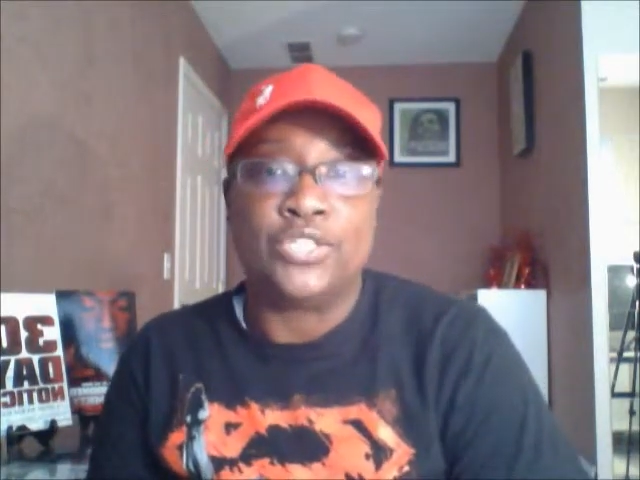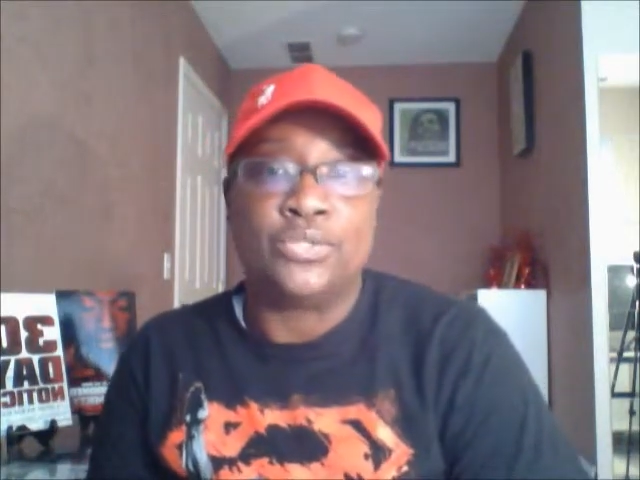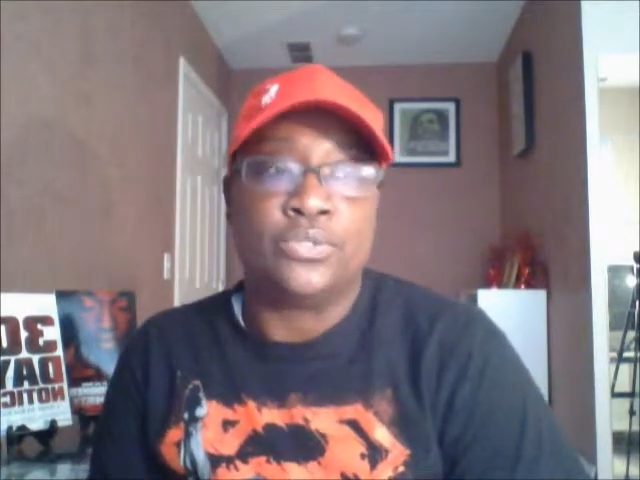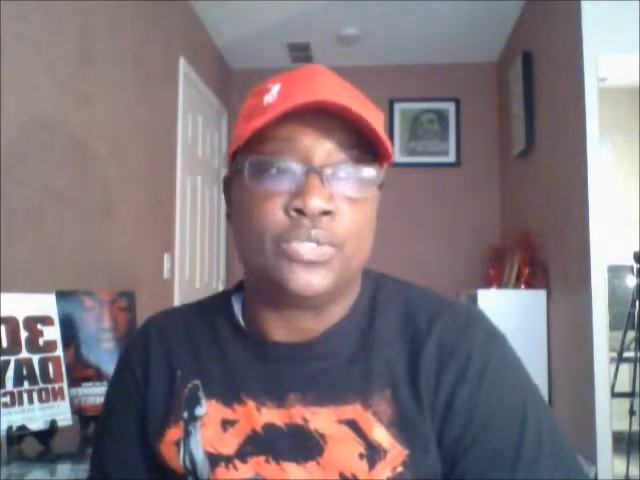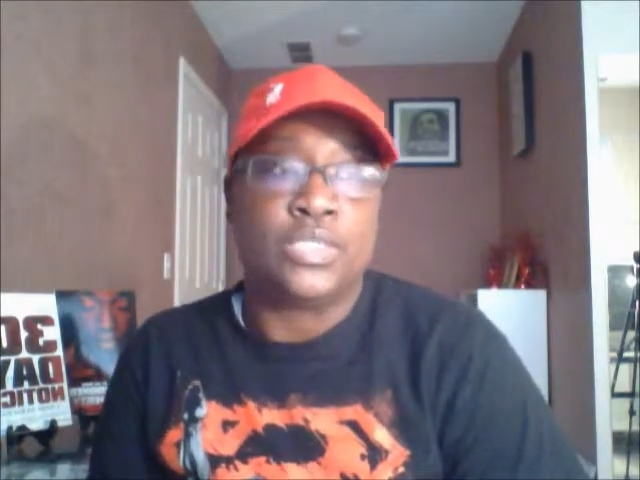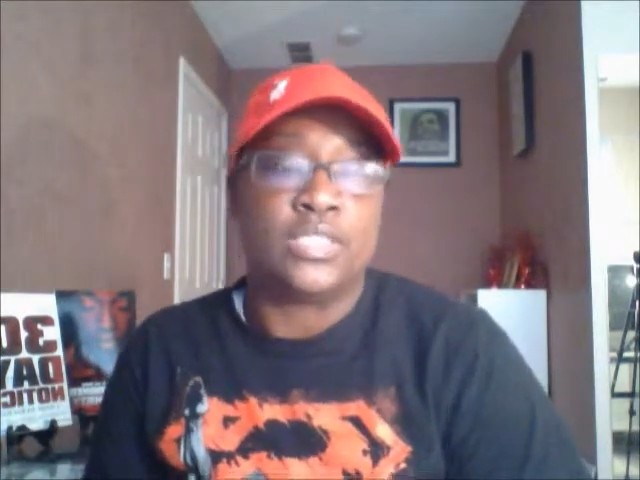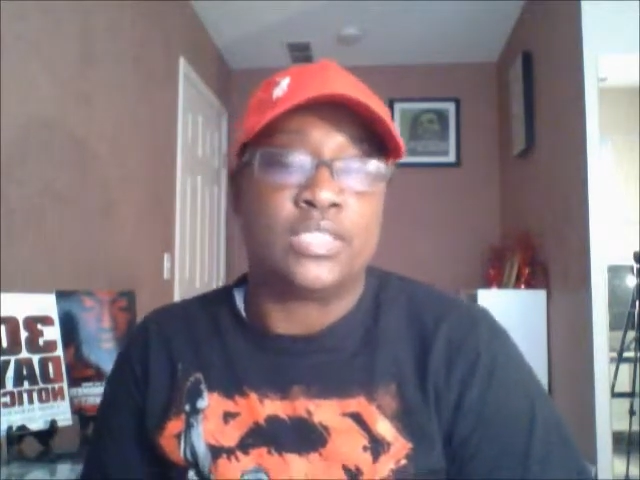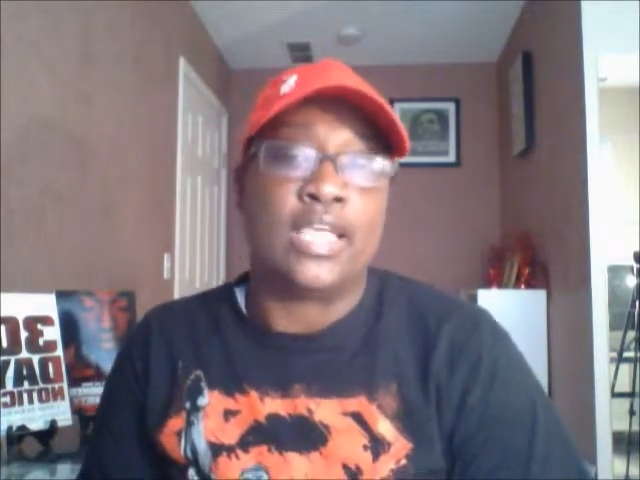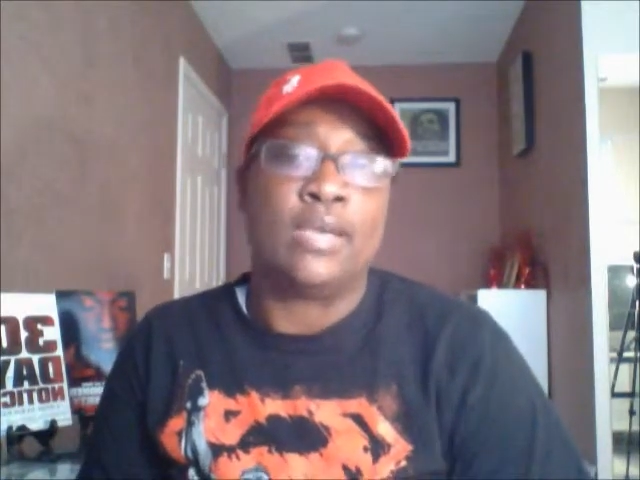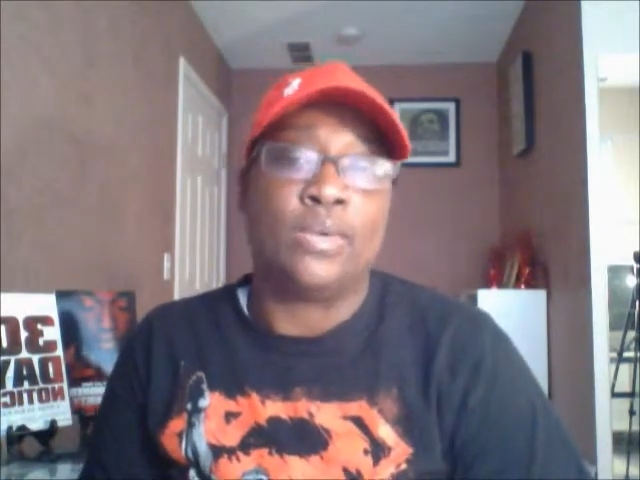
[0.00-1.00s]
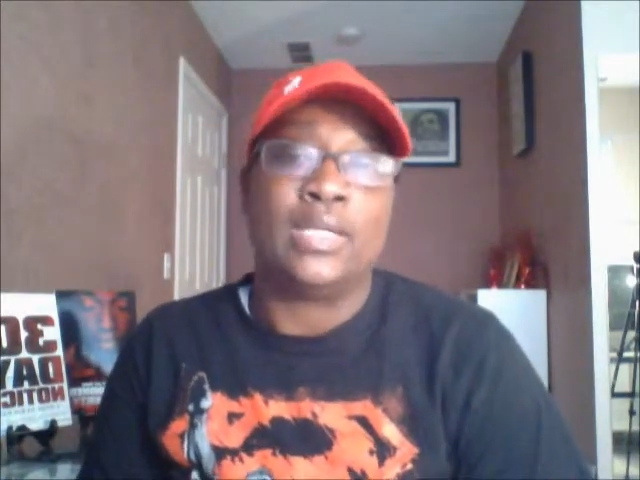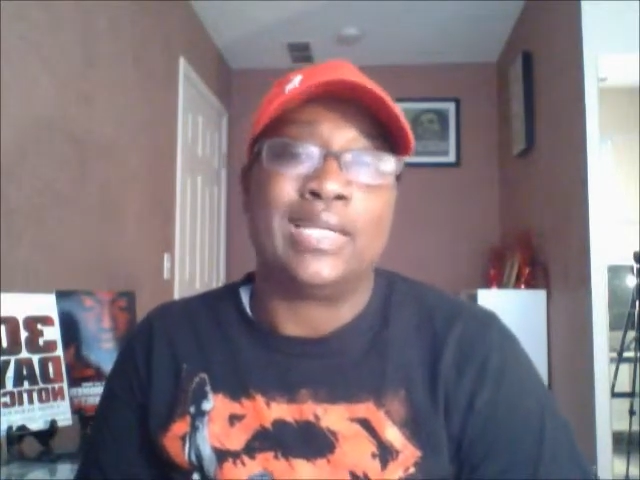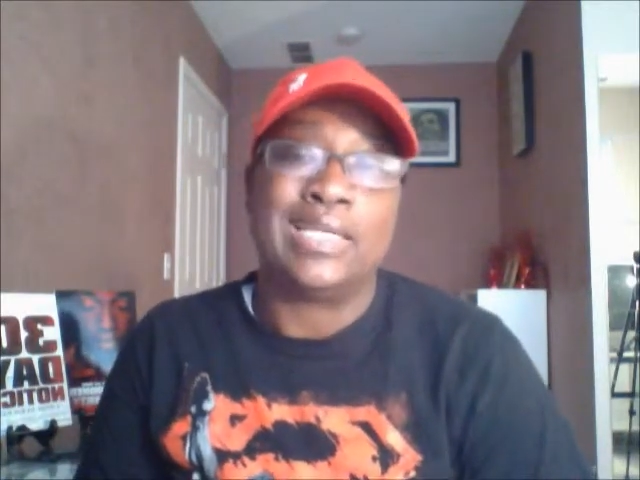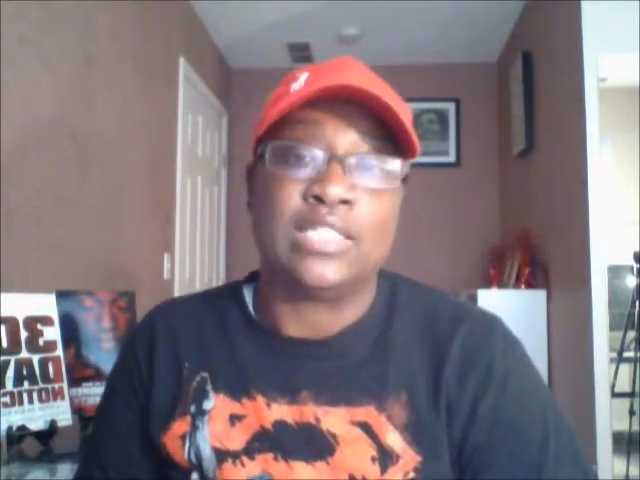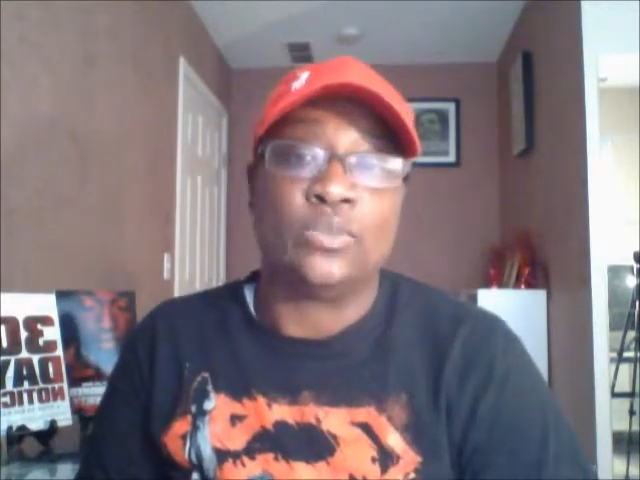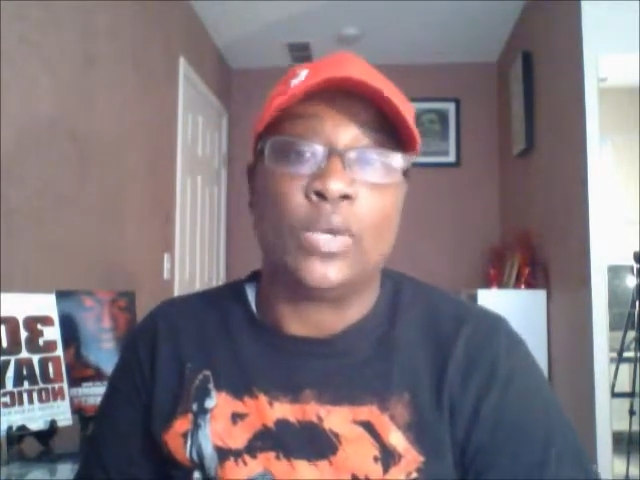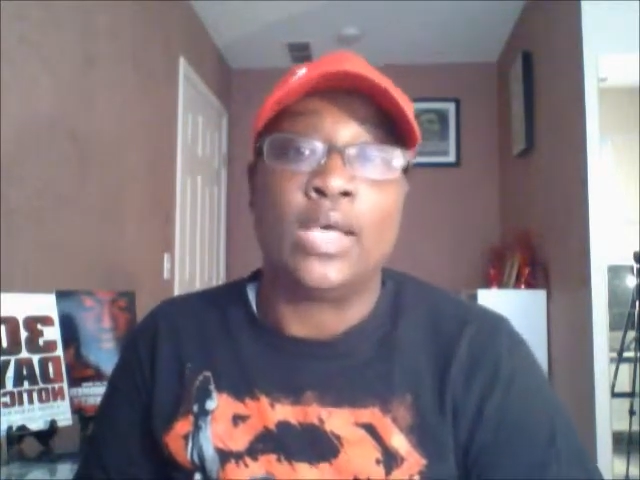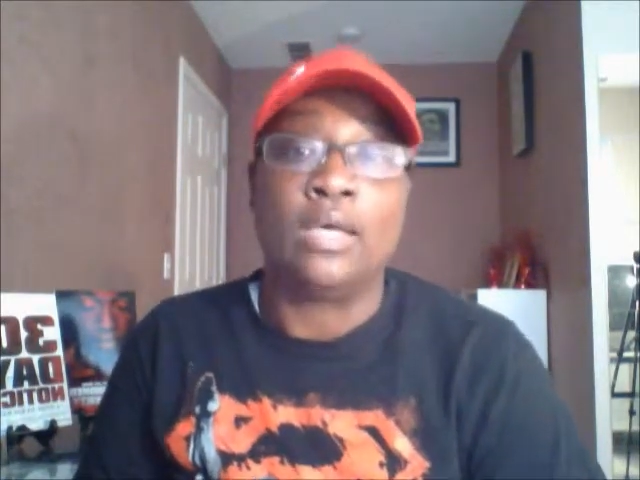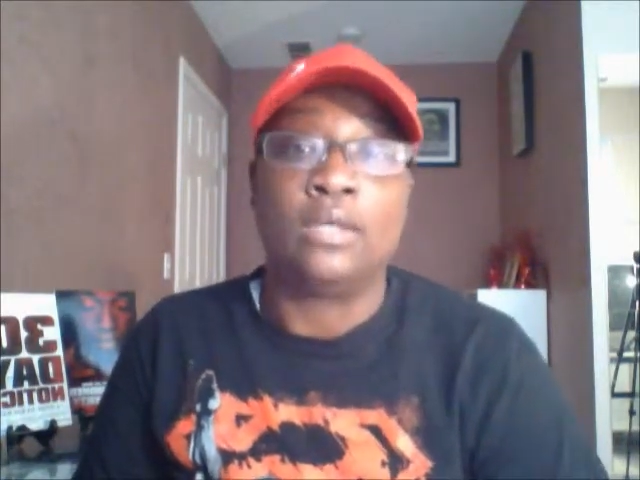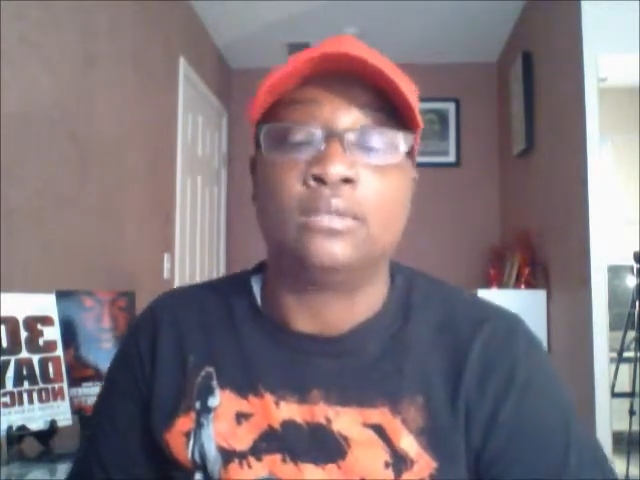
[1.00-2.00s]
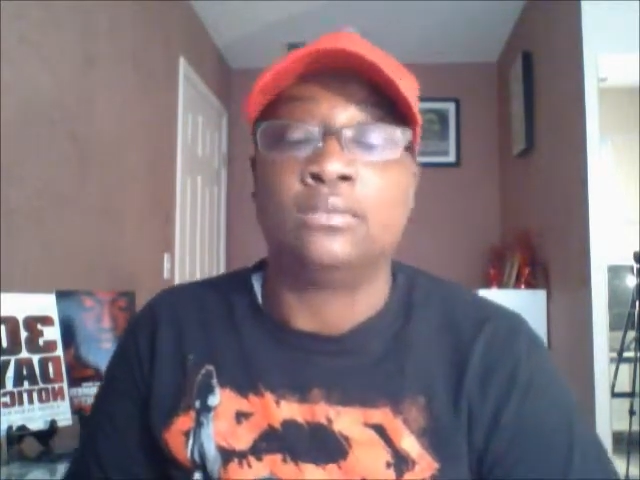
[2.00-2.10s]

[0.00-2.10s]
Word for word: too since day one as well.